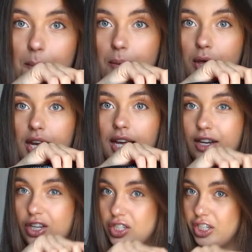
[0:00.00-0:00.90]
Put it in.
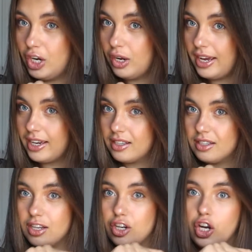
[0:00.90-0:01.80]
I usually go like
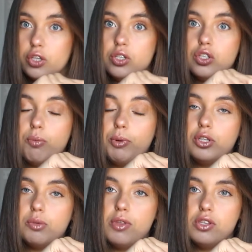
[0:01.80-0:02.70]
closer to the
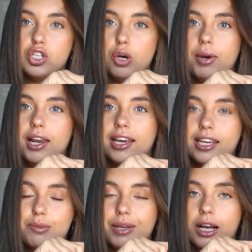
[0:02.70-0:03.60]
bottom than the top. I like
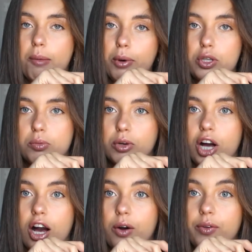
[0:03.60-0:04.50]
it to be like a bottom
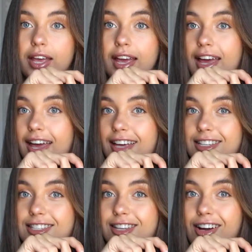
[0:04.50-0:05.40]
curl.
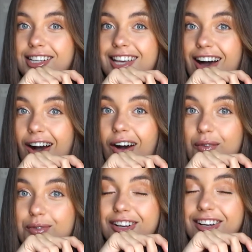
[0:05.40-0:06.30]
It sucks it up.